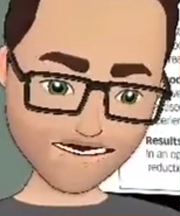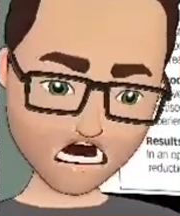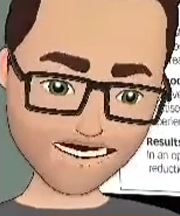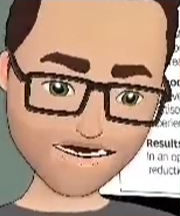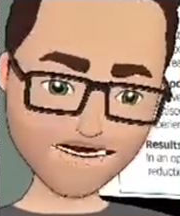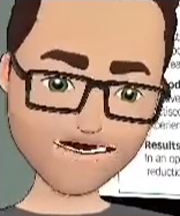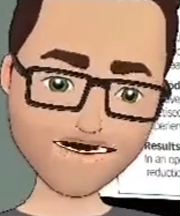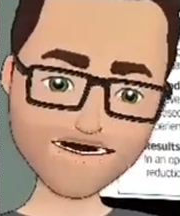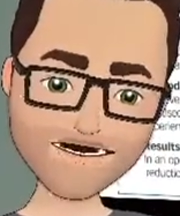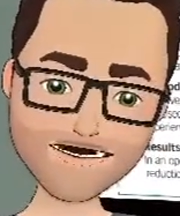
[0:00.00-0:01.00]
which is a
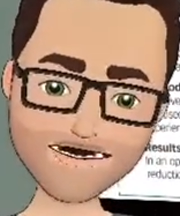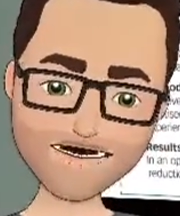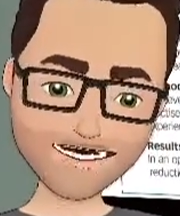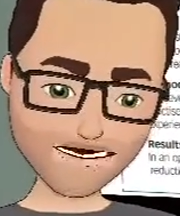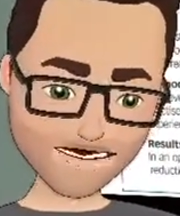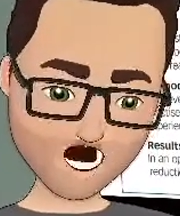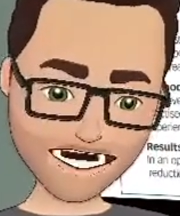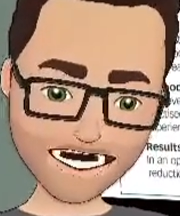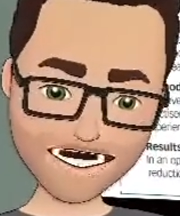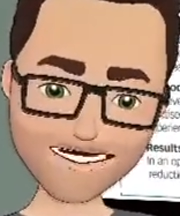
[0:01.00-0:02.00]
significant increase
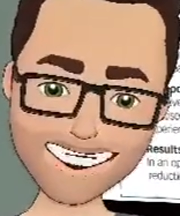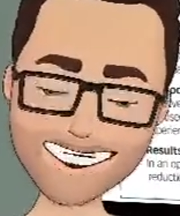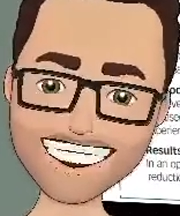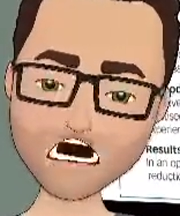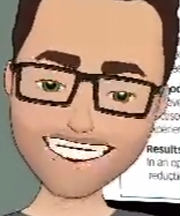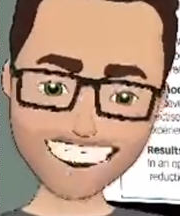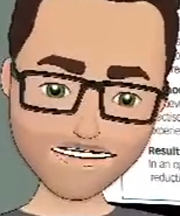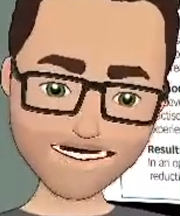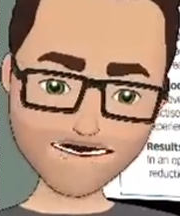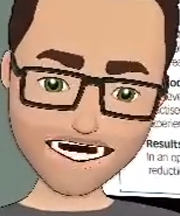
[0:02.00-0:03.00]
of
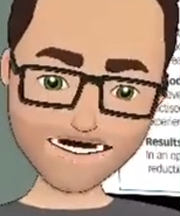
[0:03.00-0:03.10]
self-compassion.